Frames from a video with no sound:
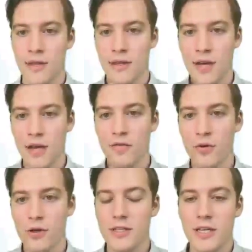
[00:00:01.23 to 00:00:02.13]
Hi
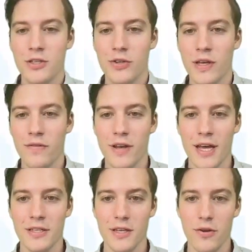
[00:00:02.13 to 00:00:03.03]
everyone, Teacher David
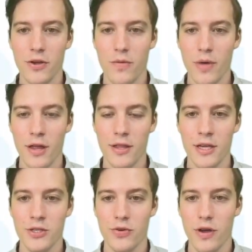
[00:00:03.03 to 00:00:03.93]
S. here, your math
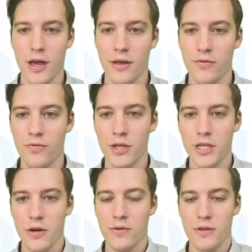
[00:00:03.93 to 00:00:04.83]
teacher at
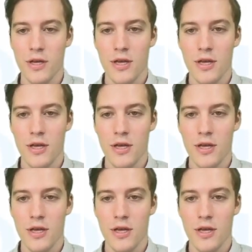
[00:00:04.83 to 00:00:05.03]
ReachOut.